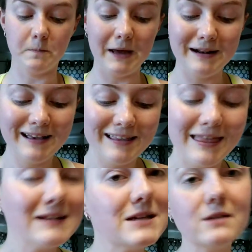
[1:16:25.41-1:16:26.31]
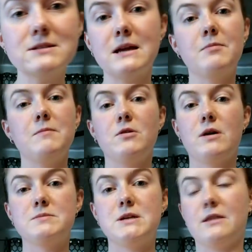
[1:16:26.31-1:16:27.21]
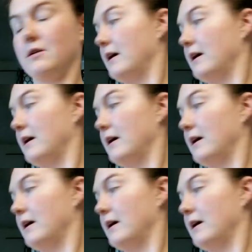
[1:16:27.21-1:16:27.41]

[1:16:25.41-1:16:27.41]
But that's how this type of meal comes together.